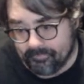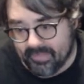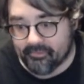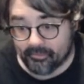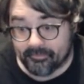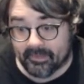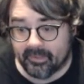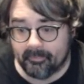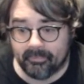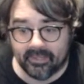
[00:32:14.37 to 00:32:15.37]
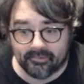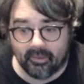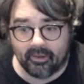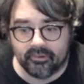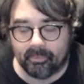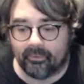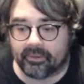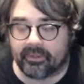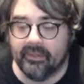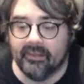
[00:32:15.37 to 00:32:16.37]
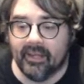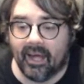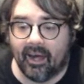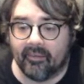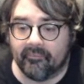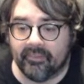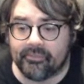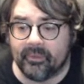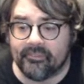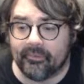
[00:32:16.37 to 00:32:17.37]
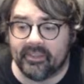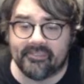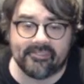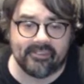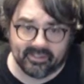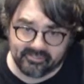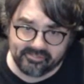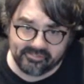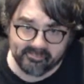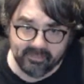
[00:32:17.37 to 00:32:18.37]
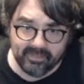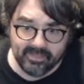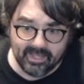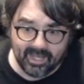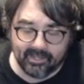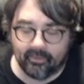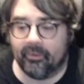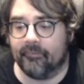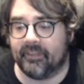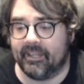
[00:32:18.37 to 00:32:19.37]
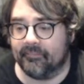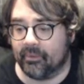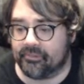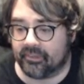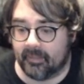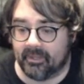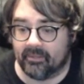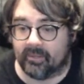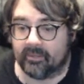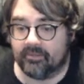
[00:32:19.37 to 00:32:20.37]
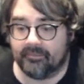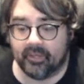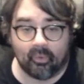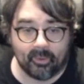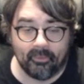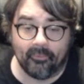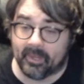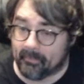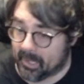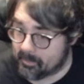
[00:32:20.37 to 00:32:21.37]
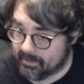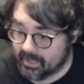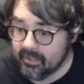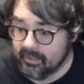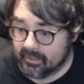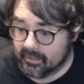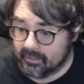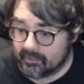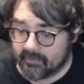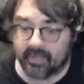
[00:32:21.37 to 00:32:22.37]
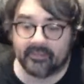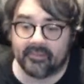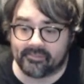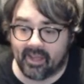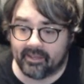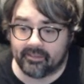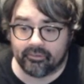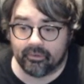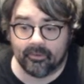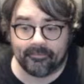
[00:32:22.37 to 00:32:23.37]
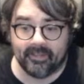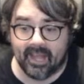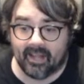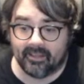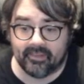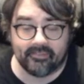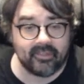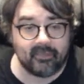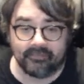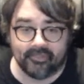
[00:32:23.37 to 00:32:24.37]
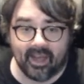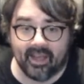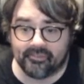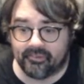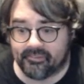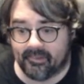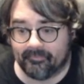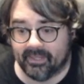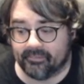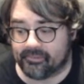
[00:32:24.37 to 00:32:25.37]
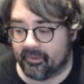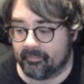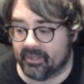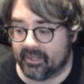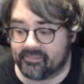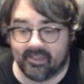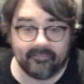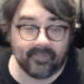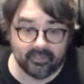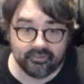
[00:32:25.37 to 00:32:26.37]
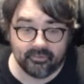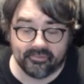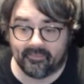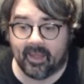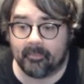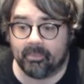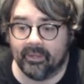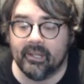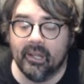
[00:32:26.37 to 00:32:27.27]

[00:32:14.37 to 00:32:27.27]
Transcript: It's a large book. This one's only 6. I don't know if any of those are going to be larger than normal. They might be. They might decide to do a finale that's double-sized or something, so it'd be like 7 issues at that point.